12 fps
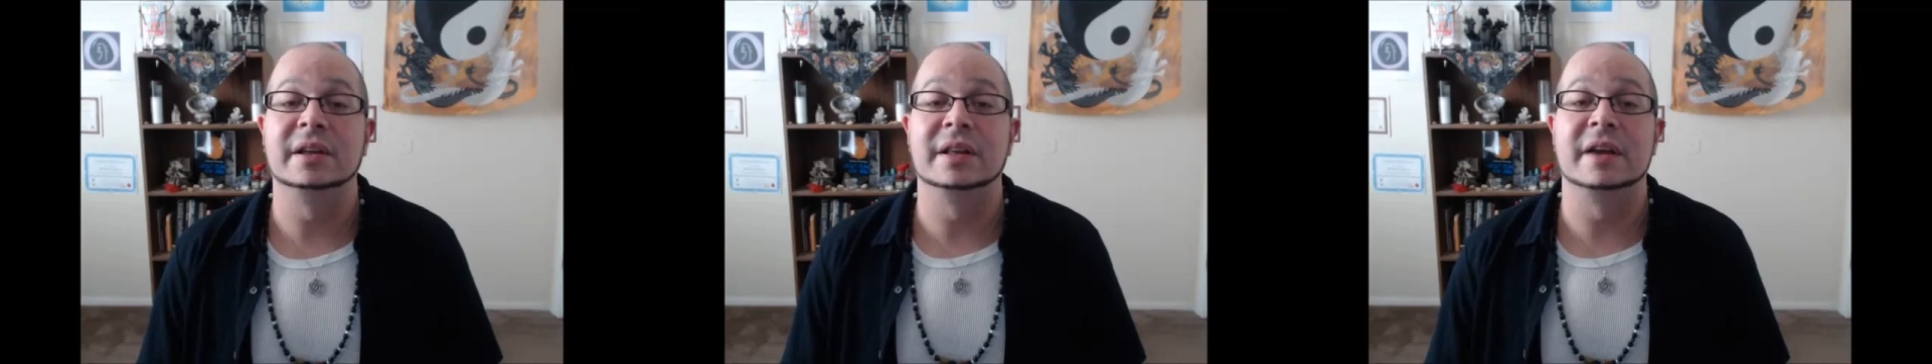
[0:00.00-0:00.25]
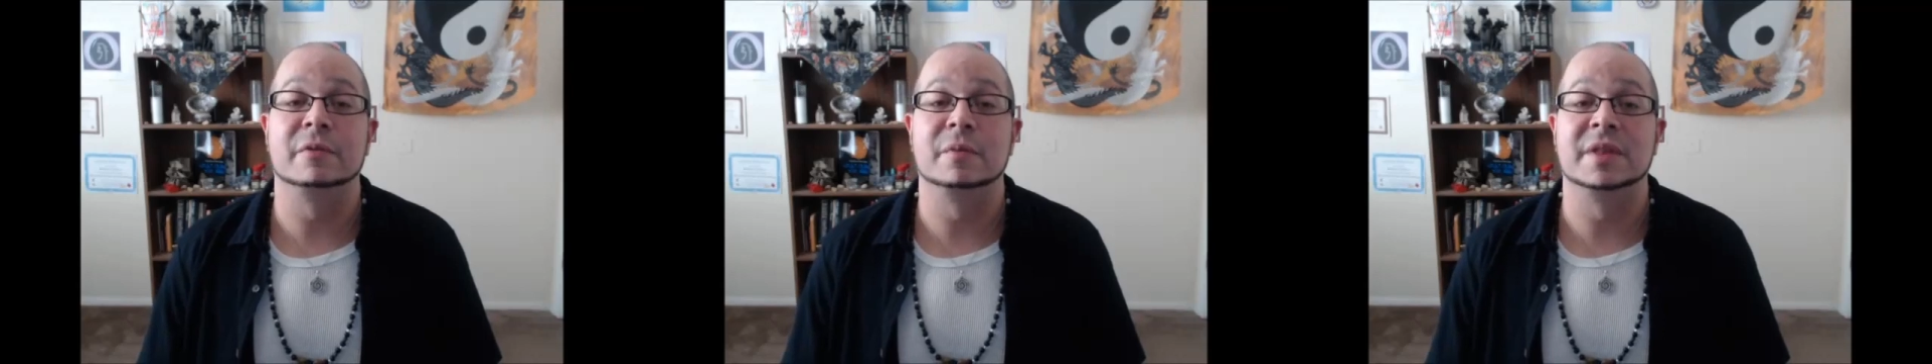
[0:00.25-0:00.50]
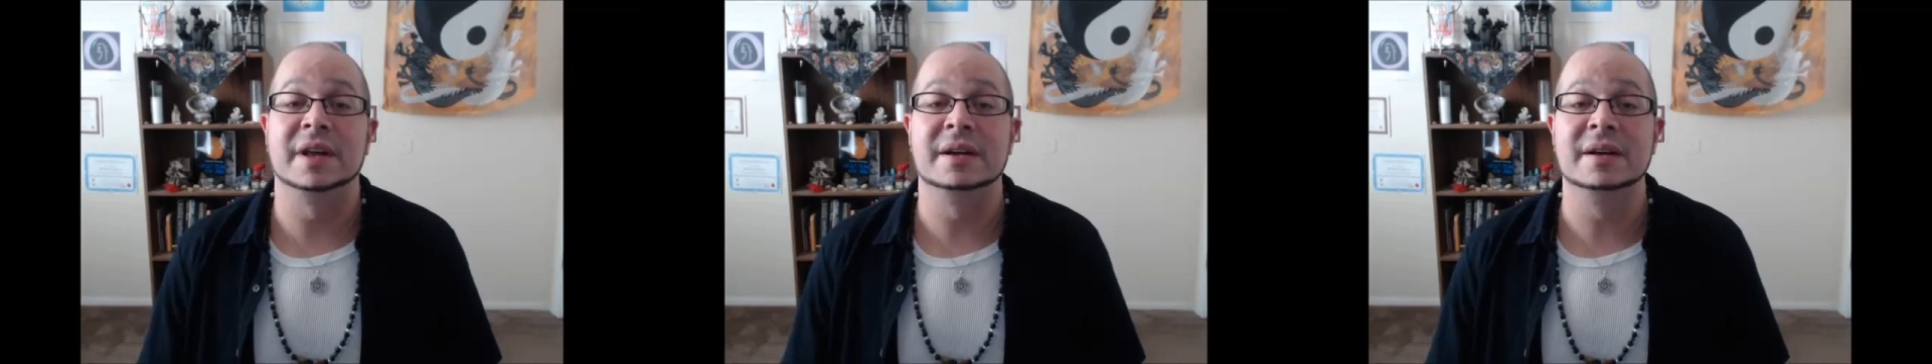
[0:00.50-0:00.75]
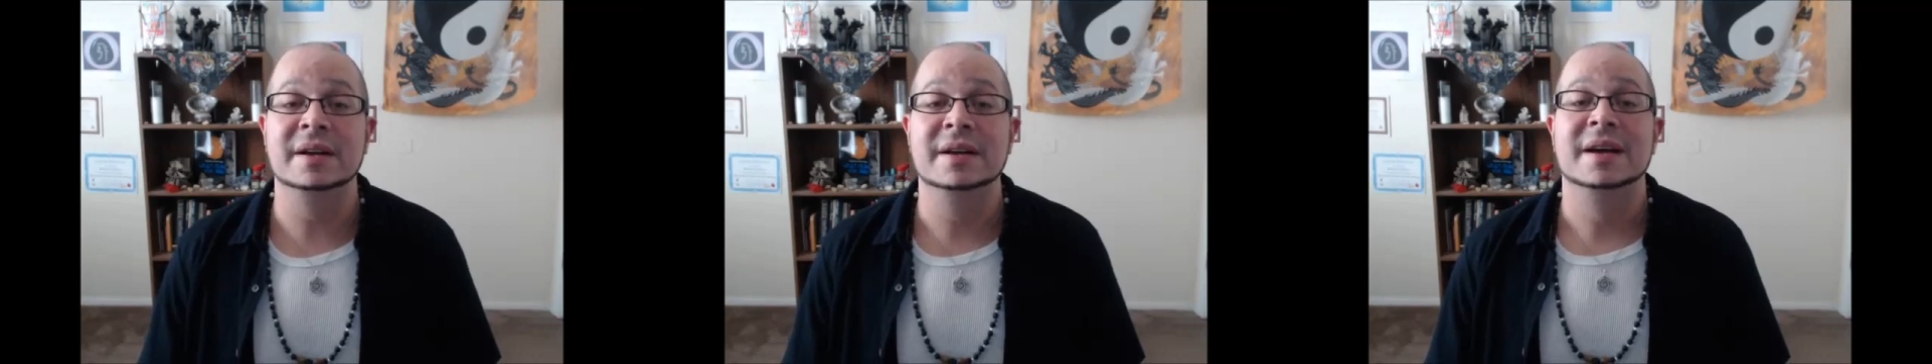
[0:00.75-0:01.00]
from Within.
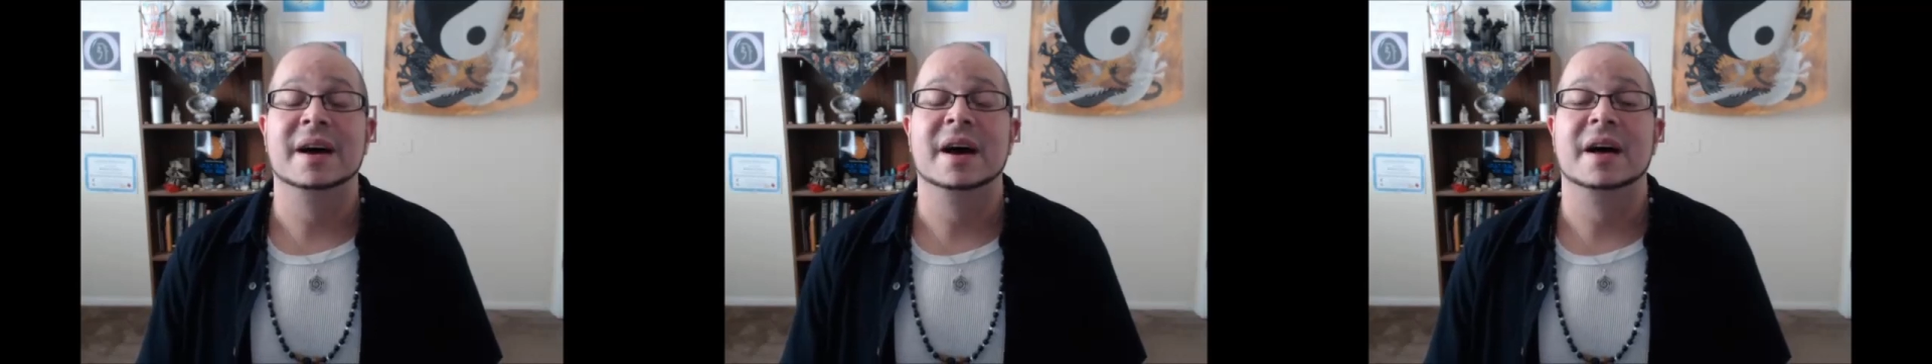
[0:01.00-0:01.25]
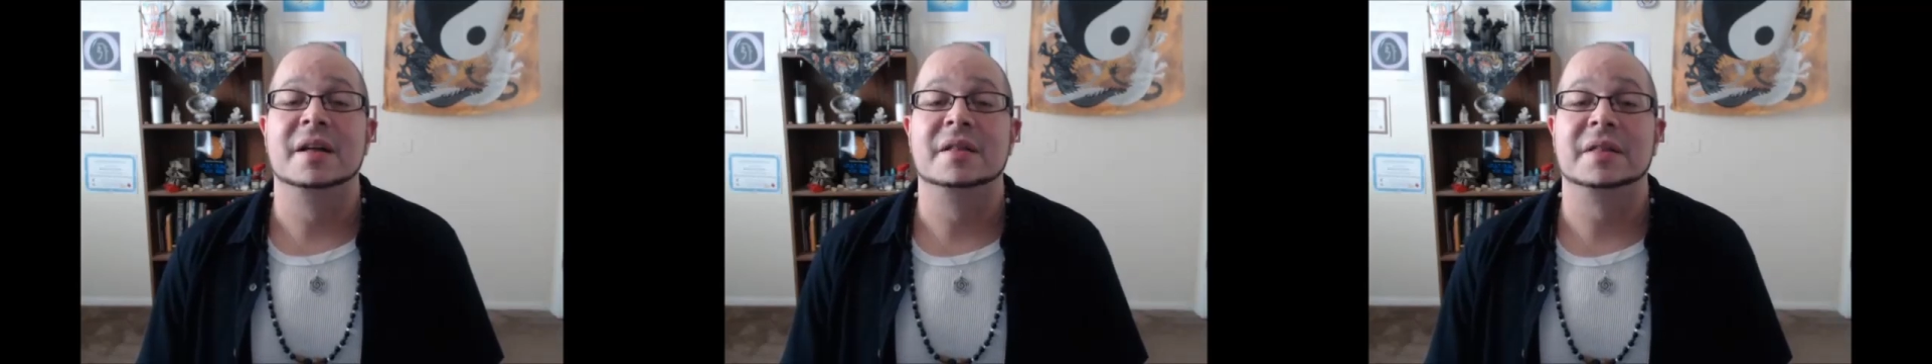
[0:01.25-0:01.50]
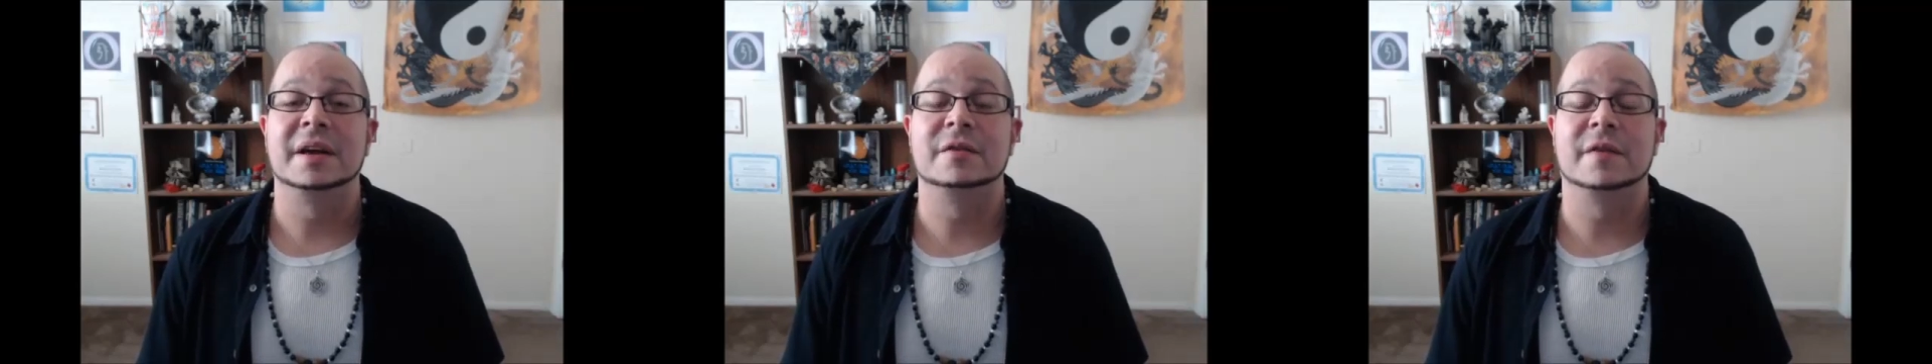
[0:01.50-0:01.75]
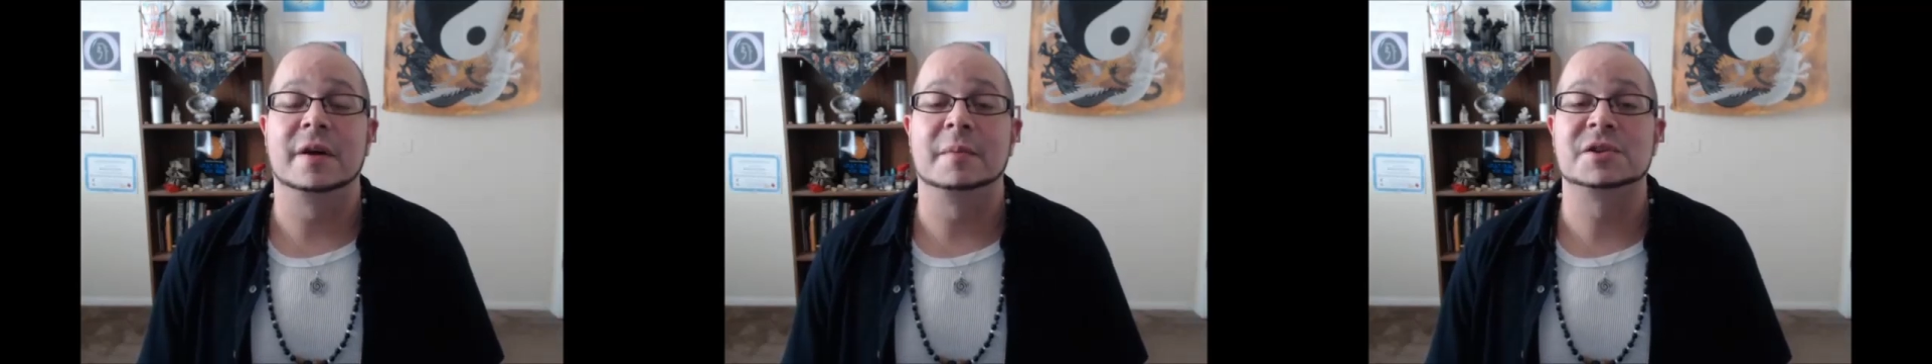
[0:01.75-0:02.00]
Thank you very
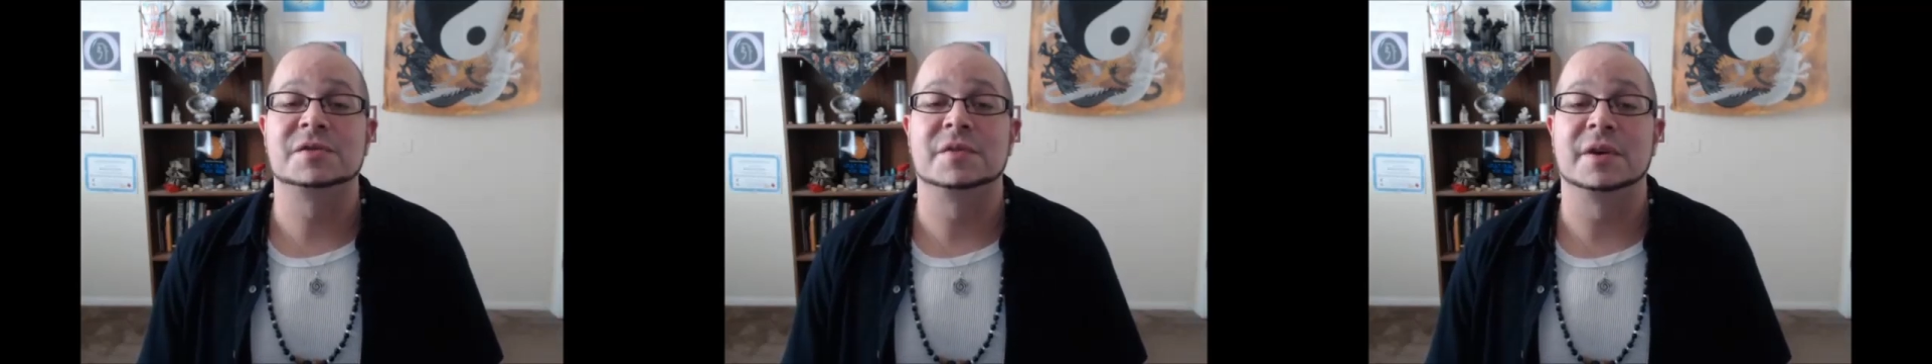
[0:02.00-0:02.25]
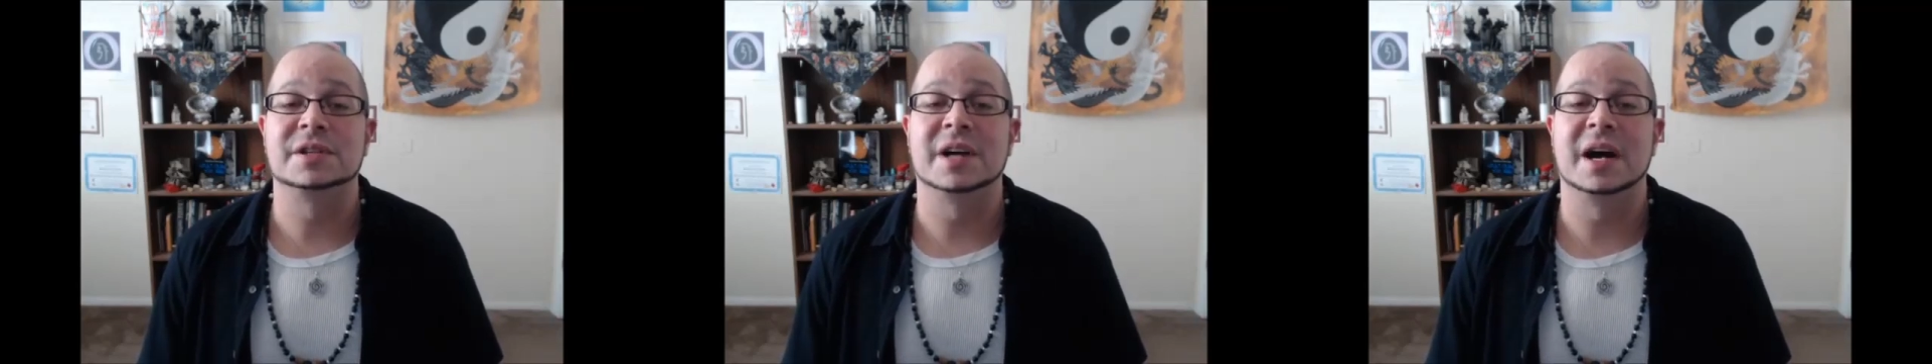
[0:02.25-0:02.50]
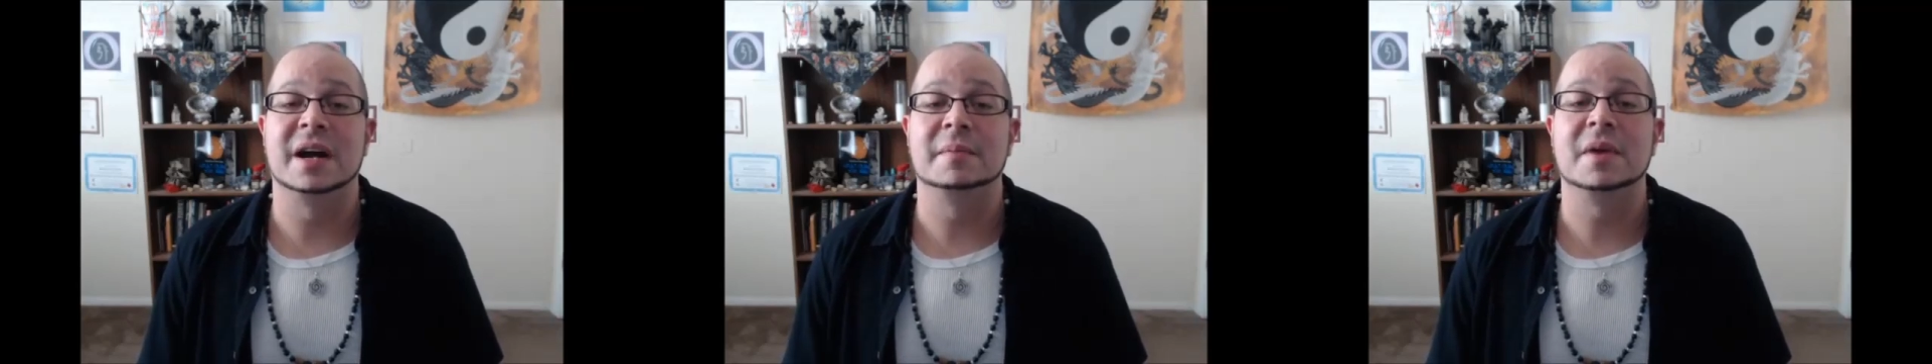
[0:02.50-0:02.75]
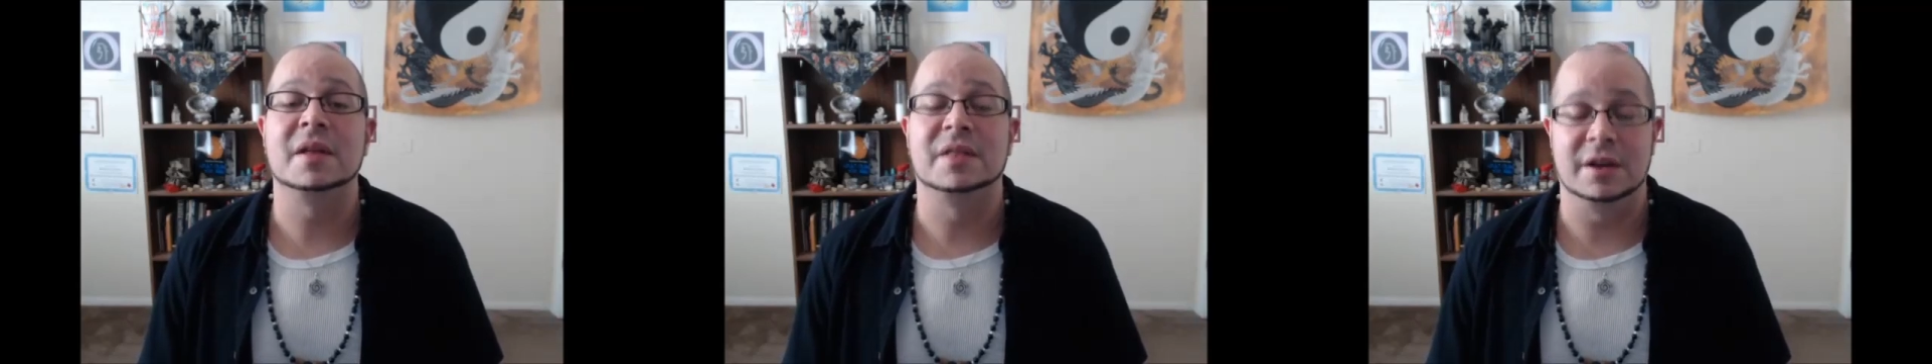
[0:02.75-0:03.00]
much for your time.
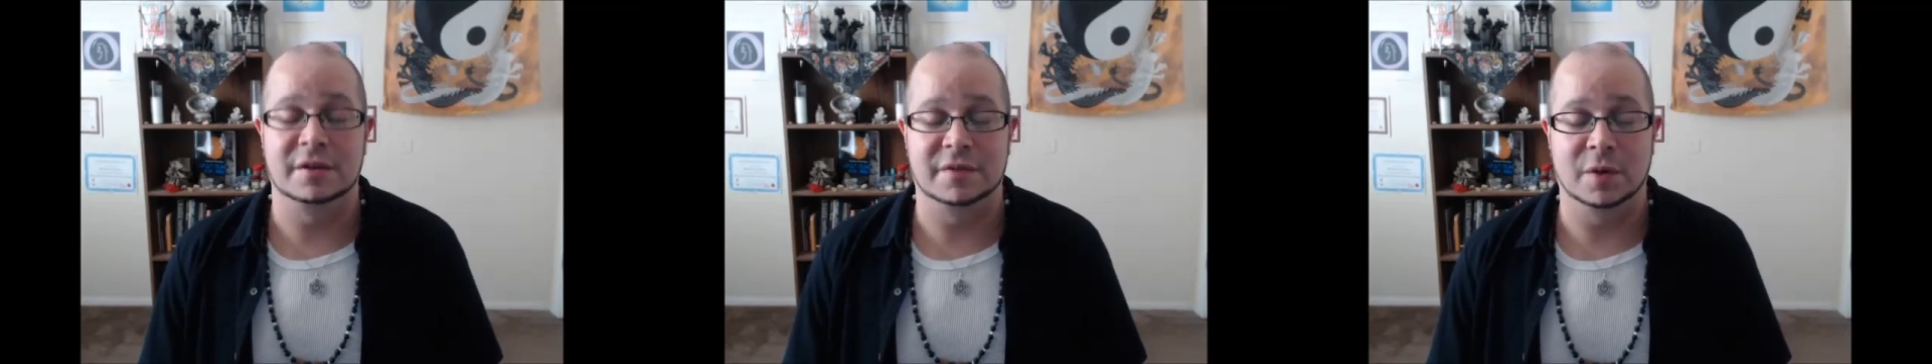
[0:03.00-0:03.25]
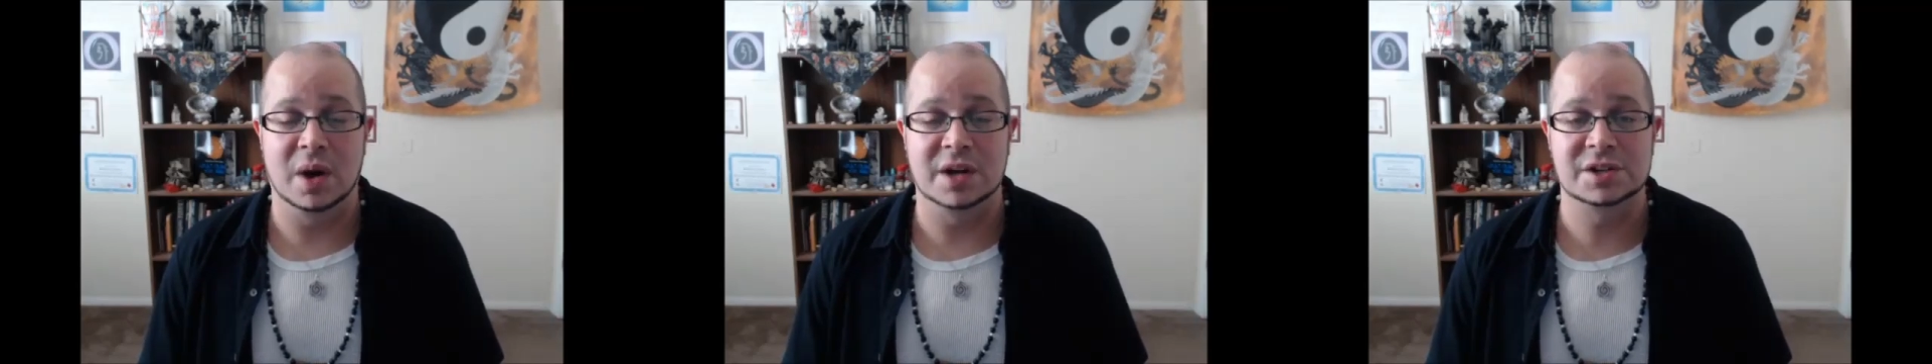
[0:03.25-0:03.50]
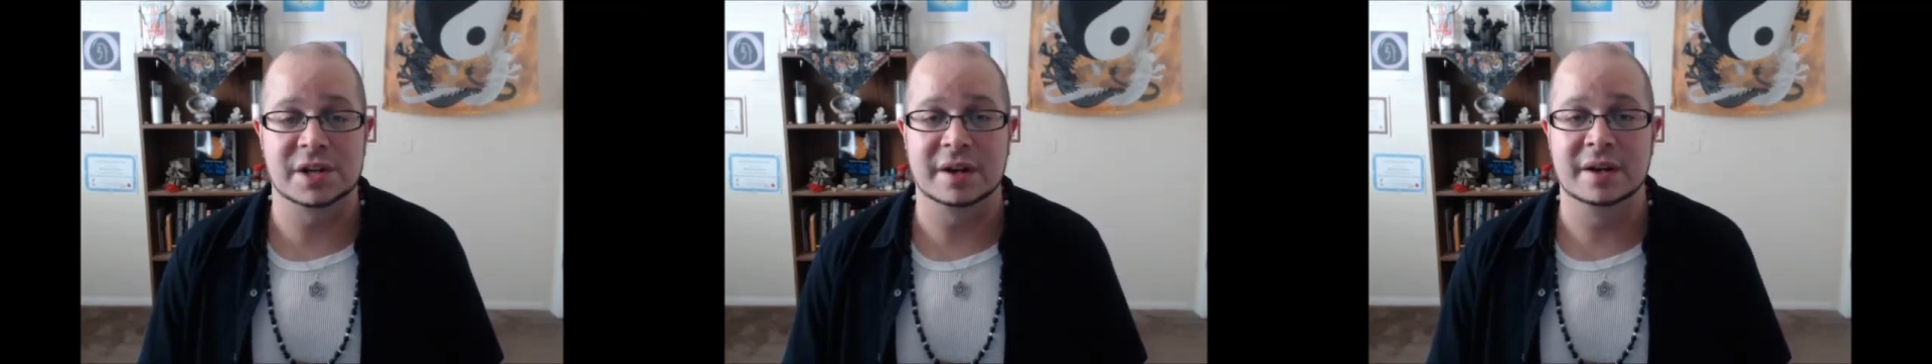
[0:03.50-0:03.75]
Thank you for watching.